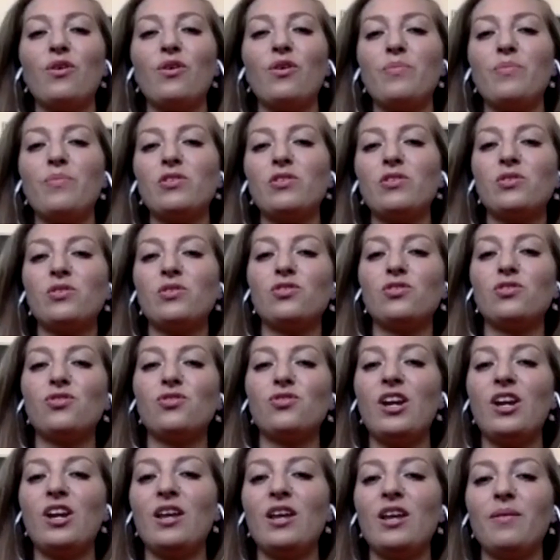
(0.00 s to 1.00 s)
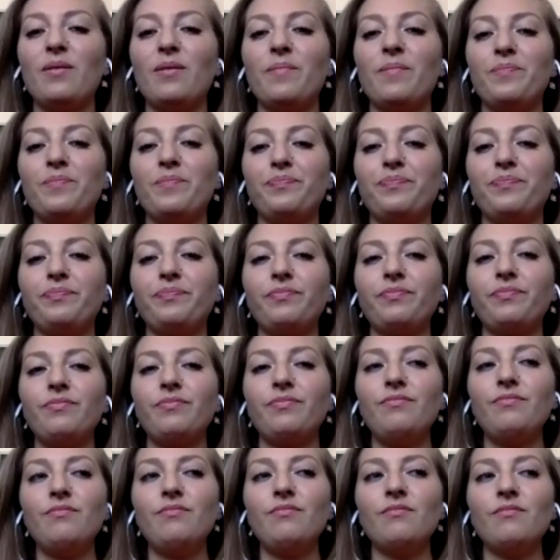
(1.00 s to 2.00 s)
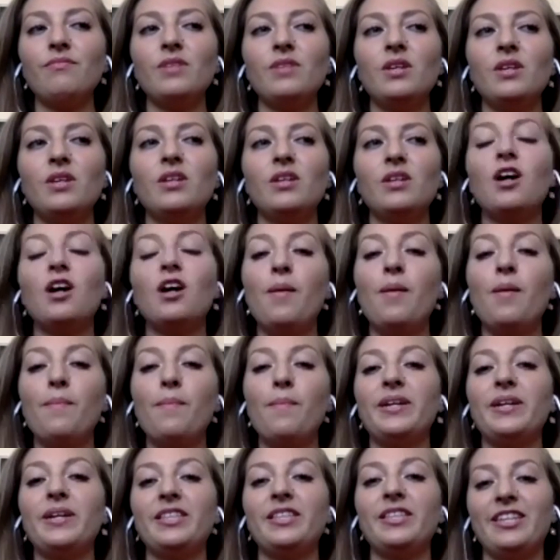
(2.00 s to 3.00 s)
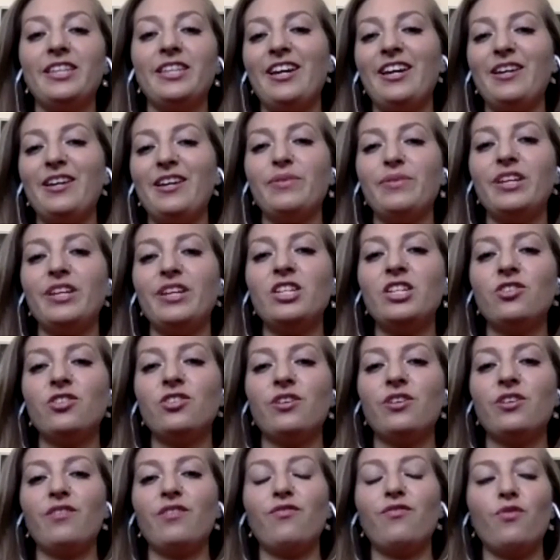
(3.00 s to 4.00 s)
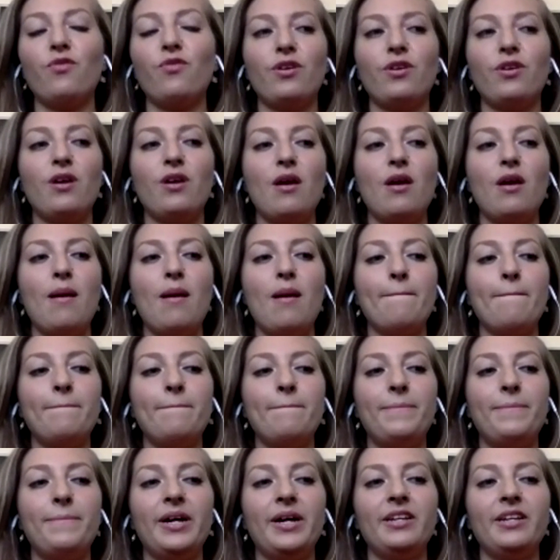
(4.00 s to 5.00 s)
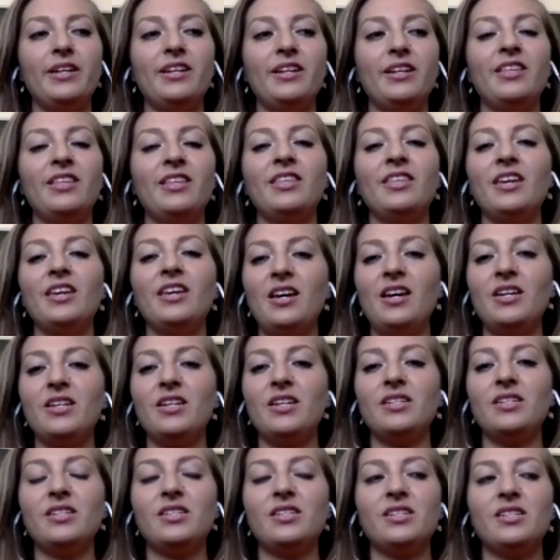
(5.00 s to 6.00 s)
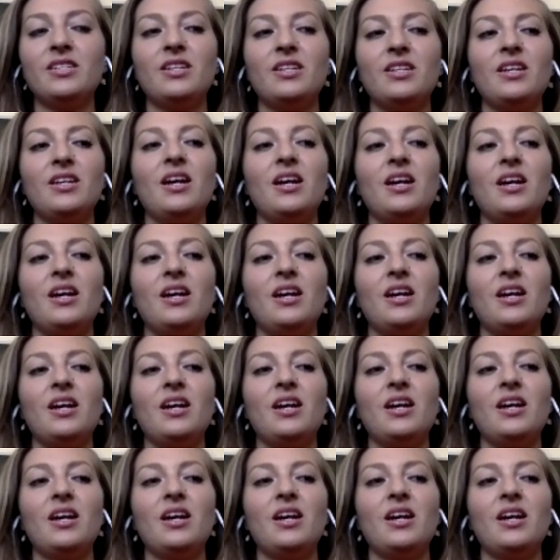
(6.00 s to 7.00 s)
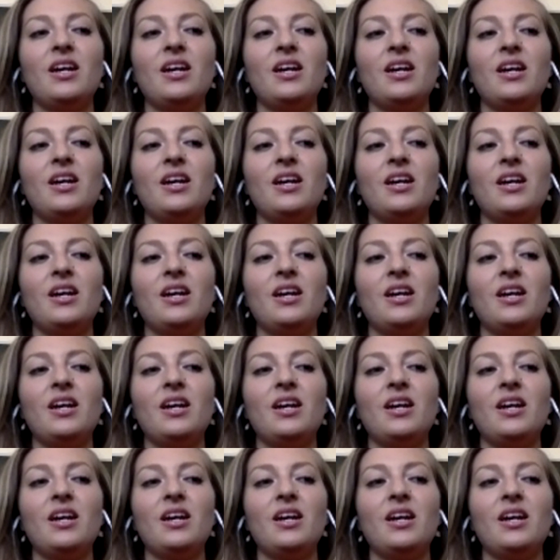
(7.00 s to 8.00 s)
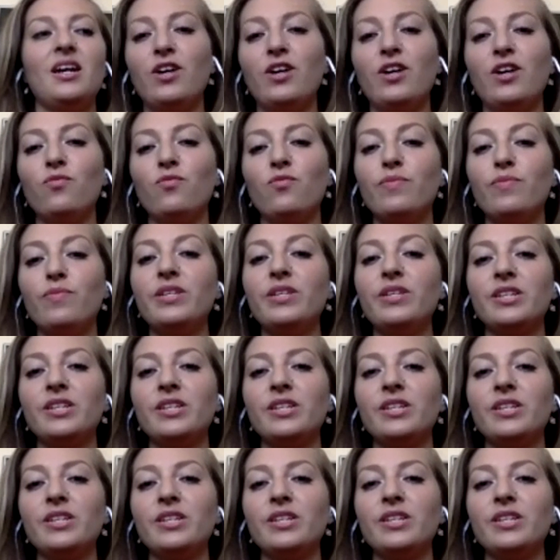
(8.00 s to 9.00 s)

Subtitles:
a personal training company that I had been interning for. But in the end, I went and started my own business,